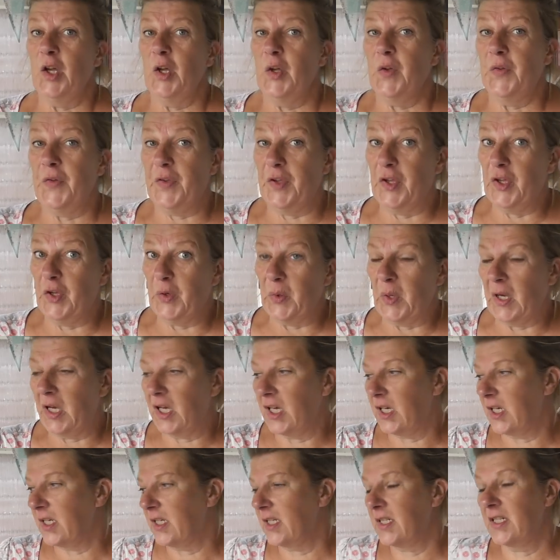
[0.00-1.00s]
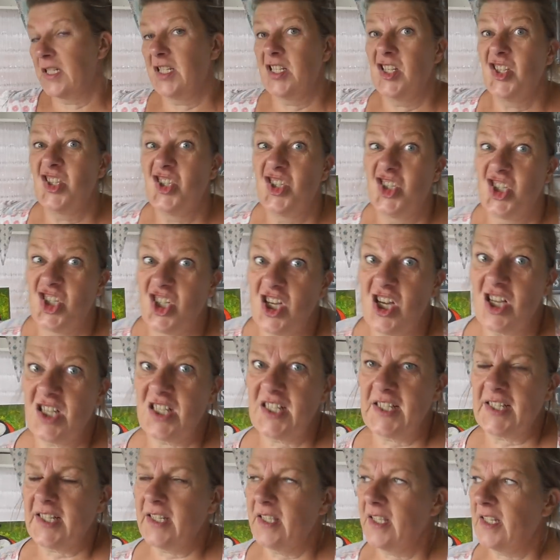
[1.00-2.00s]
Phew.
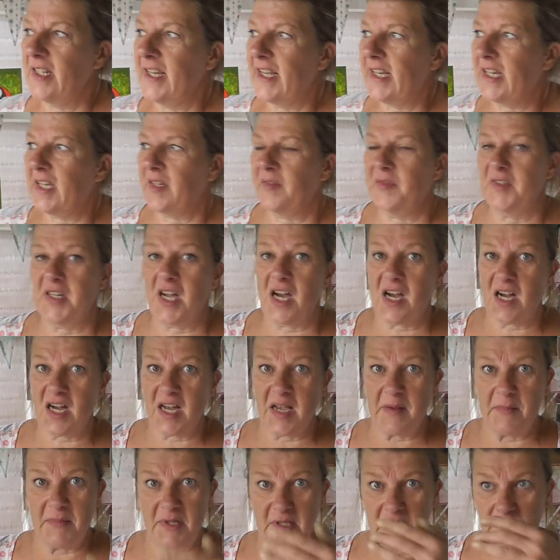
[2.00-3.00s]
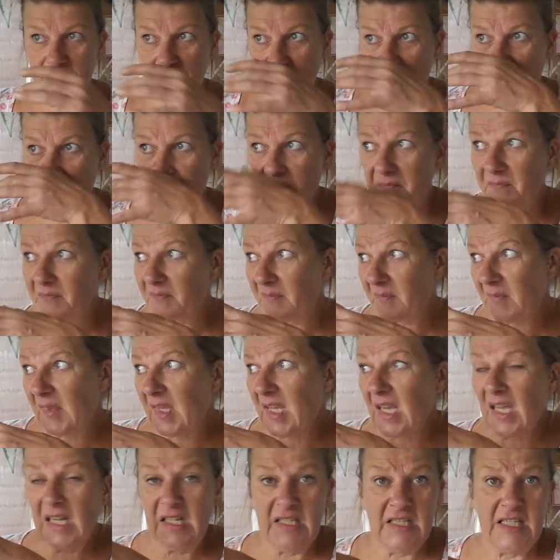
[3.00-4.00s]
Just in the nick of time.
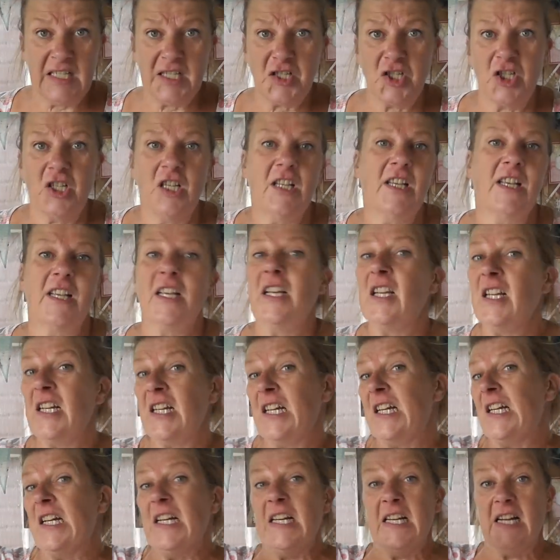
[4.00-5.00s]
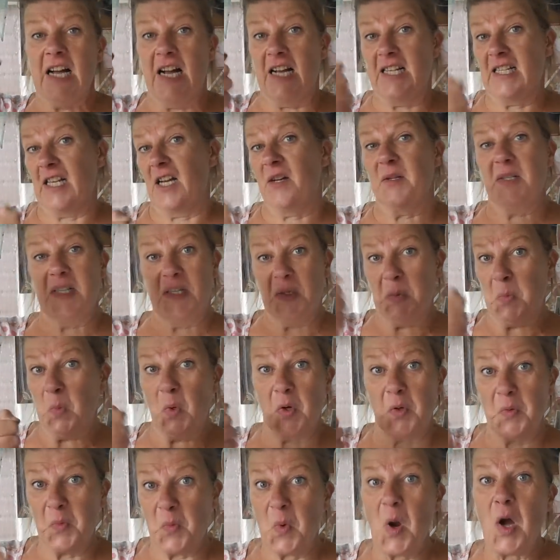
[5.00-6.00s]
Literally, as I was in
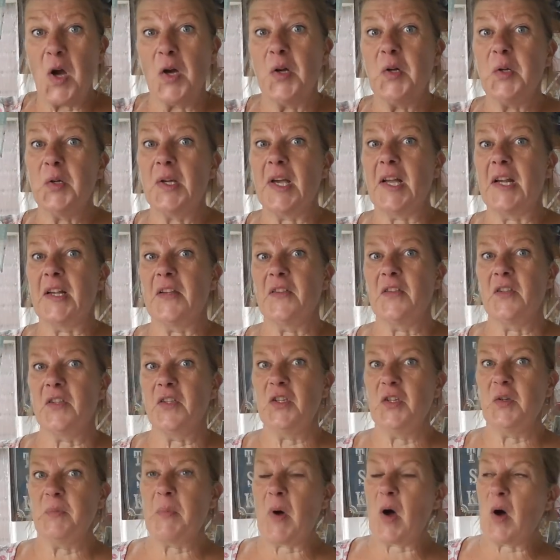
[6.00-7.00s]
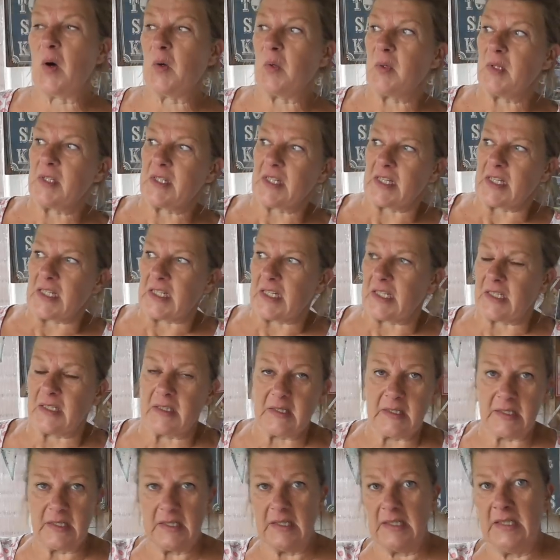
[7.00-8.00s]
one row getting the new poles
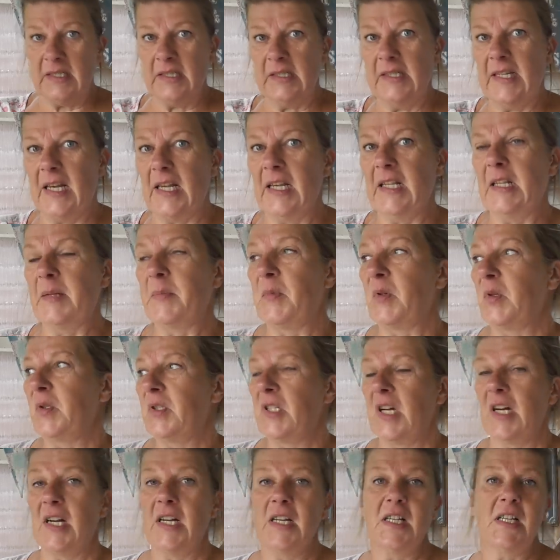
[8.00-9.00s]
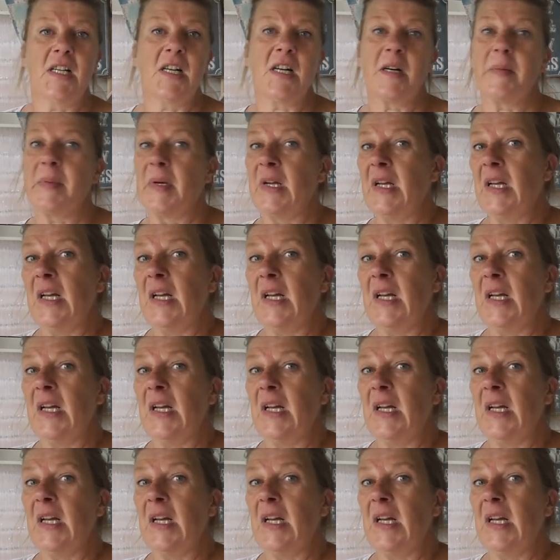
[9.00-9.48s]
in and getting them all tied up,